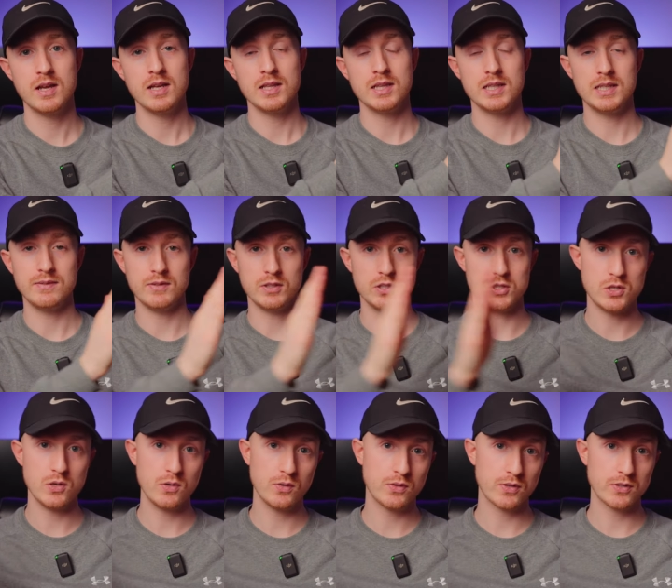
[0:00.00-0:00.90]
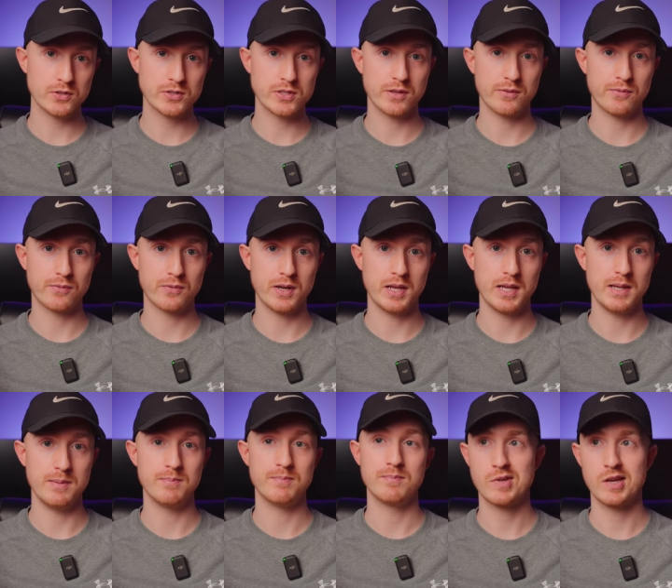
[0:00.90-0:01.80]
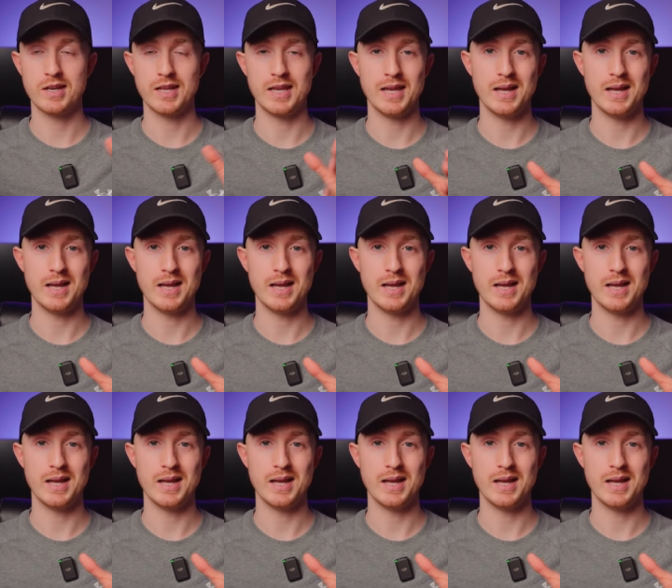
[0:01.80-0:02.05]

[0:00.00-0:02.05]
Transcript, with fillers: leaving 2/3 of the frame kind of